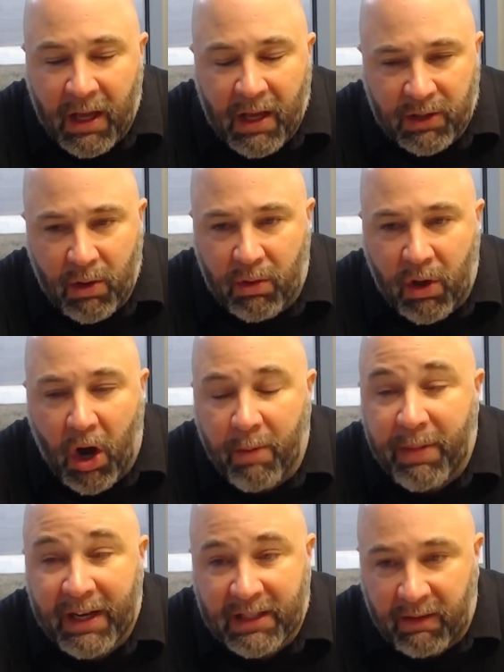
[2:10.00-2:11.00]
So
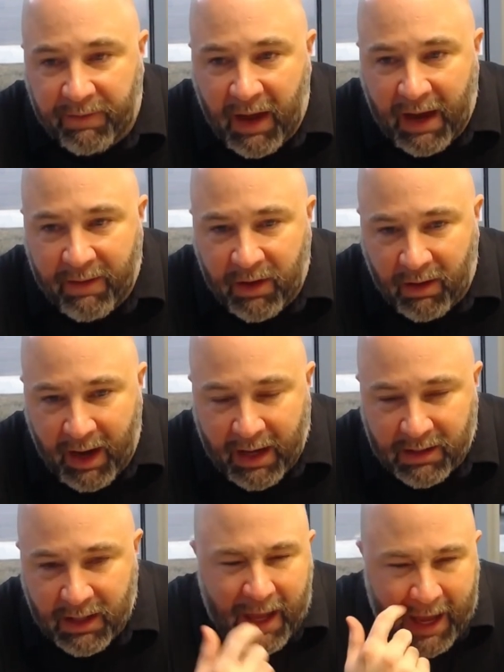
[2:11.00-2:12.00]
carpet is a 5-year
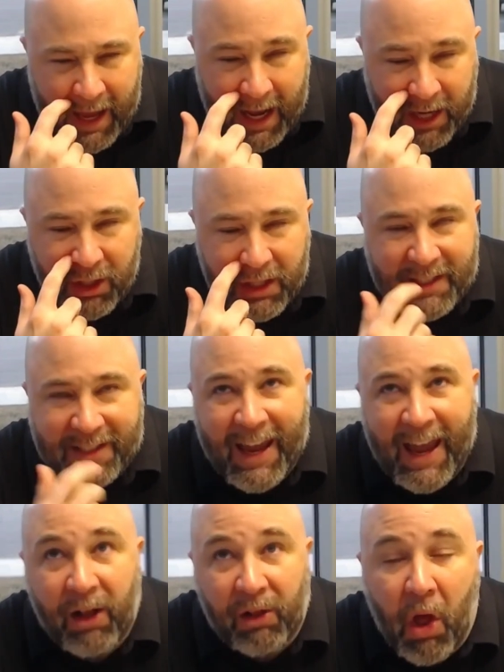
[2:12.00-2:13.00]
asset. And I shouldn't say
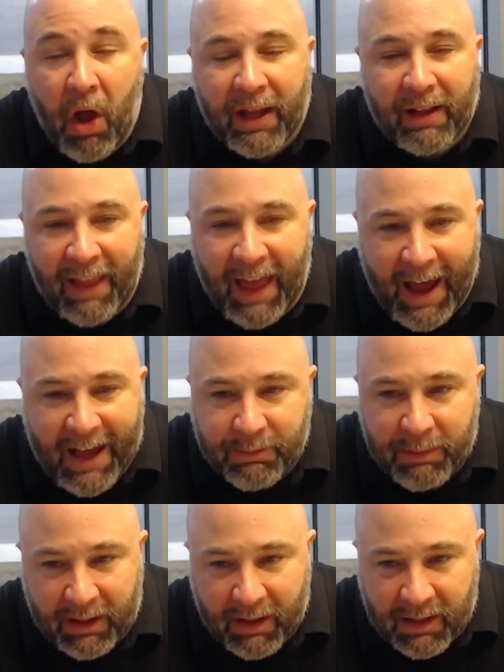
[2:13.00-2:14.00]
how long it
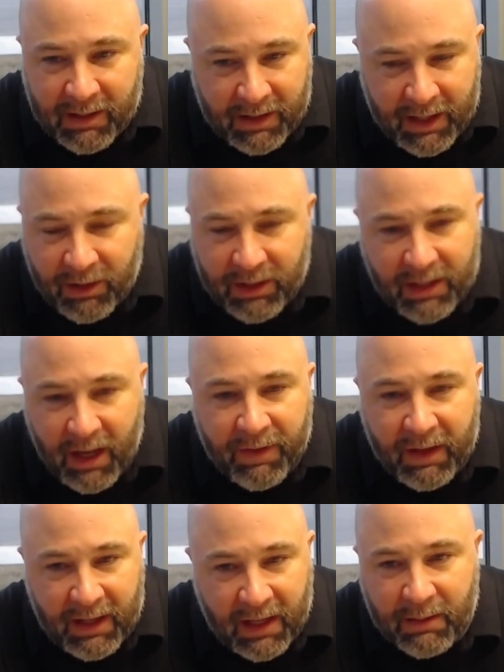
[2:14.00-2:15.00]
lasts because there's stuff
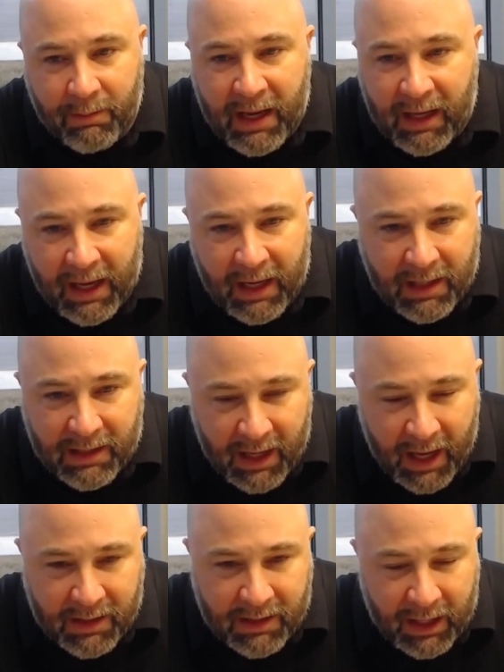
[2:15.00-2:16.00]
that doesn't make any
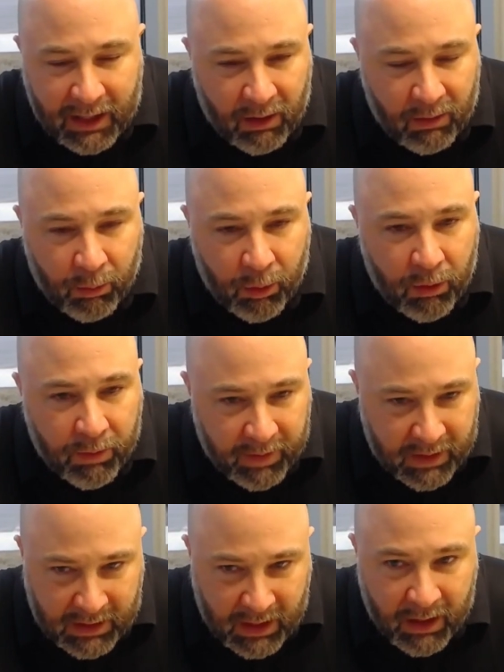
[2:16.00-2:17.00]
sense. Like a roof
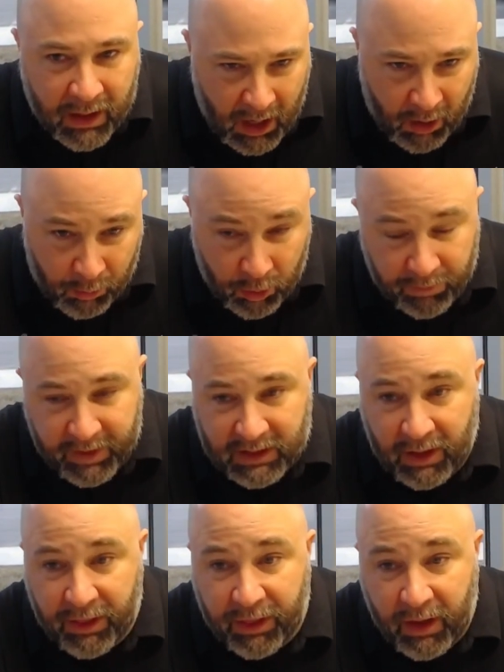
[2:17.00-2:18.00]
is
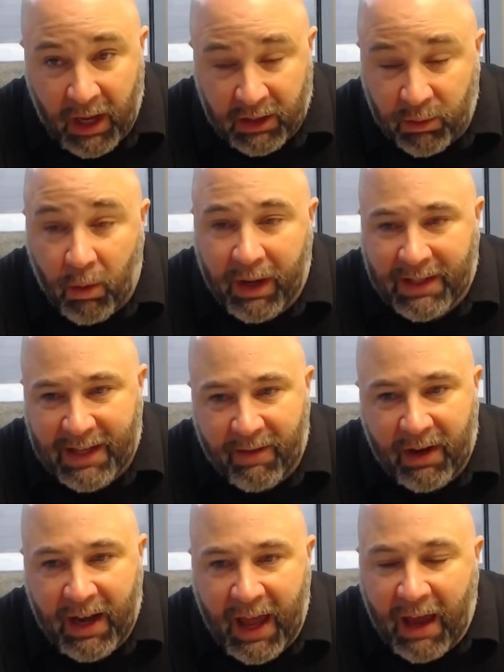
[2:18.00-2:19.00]
a
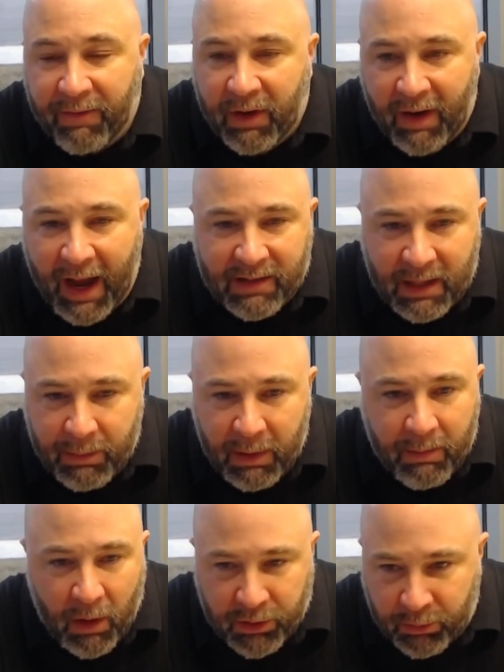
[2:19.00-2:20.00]
27 and a half year asset,
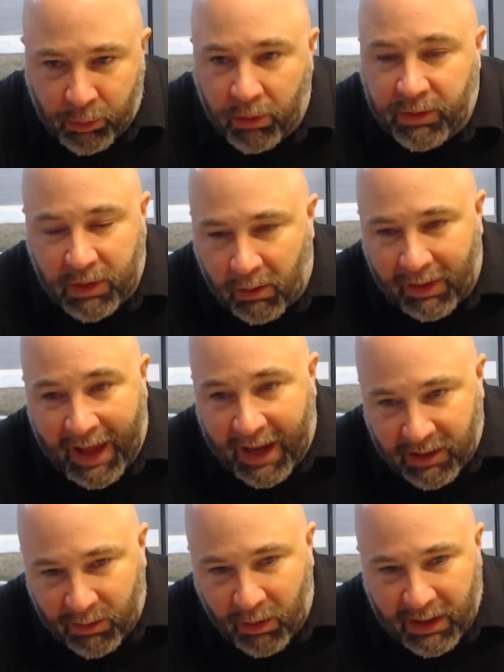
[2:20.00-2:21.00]
but most roofs don't
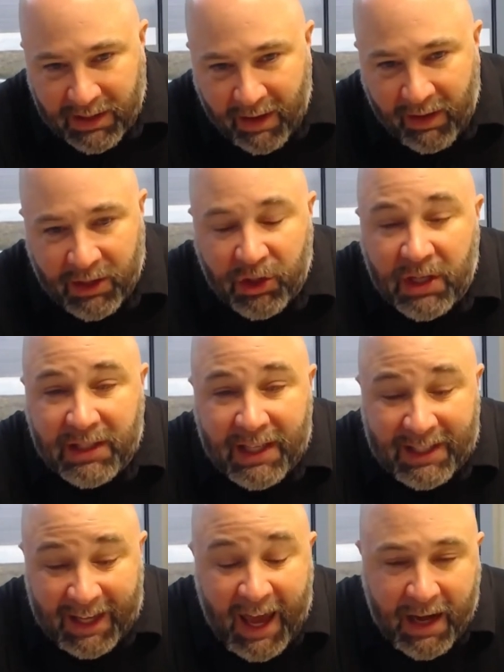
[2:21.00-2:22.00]
last 27. It's just
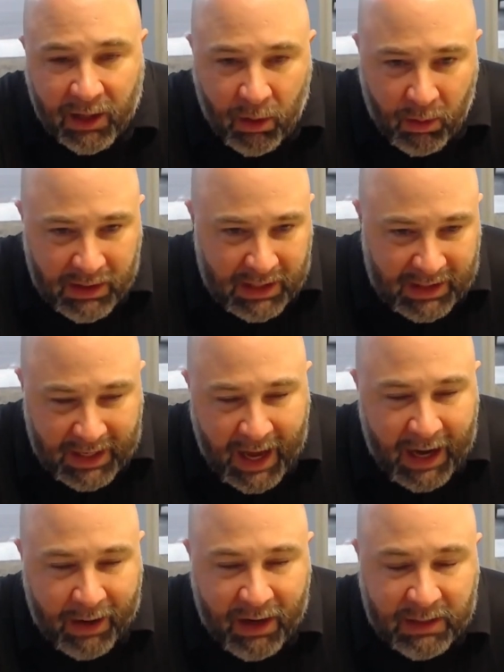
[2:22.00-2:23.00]
these categories that the
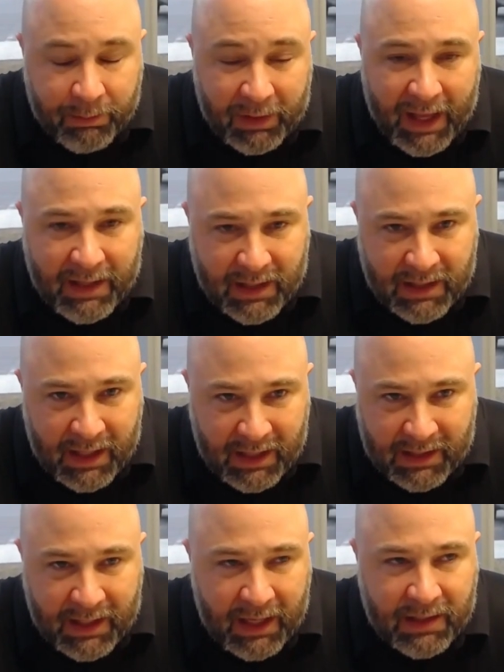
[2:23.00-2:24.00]
IRS places
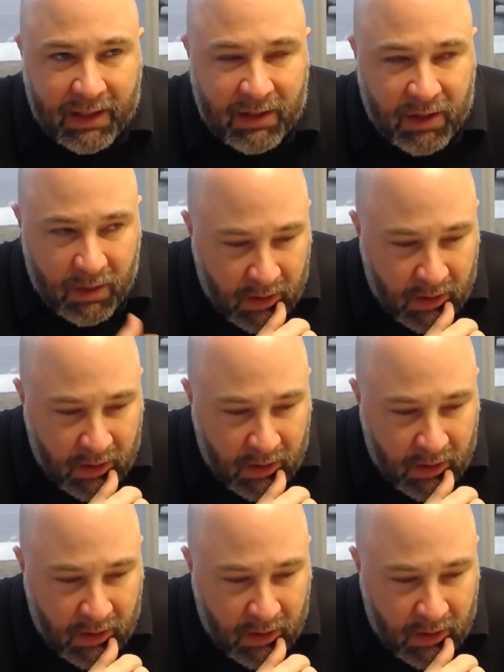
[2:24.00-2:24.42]
these things into.